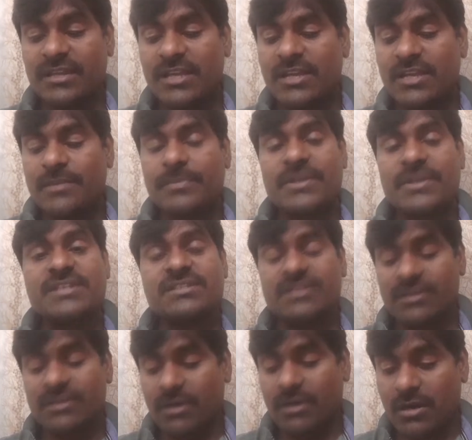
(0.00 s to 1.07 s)
pressed
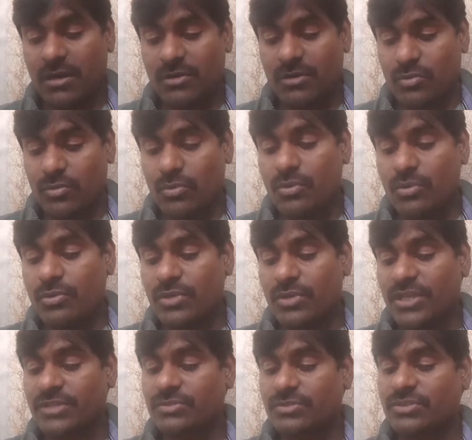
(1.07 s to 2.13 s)
or rolled
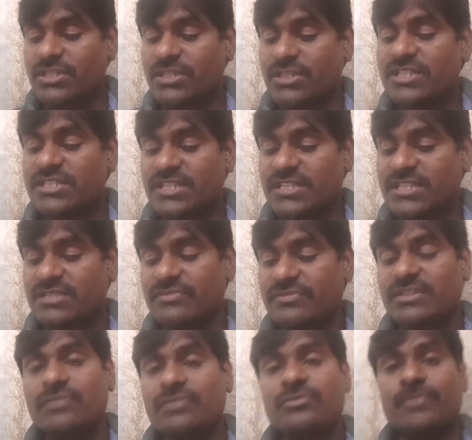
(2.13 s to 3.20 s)
into thin sheets
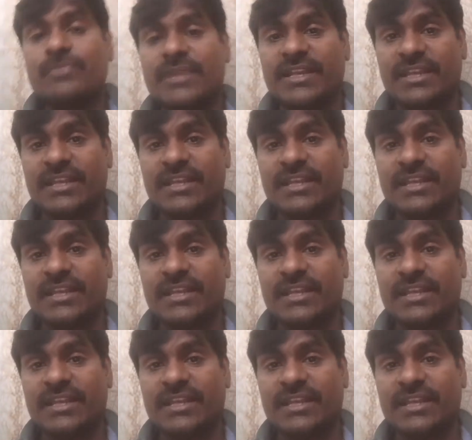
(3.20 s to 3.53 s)
without breaking.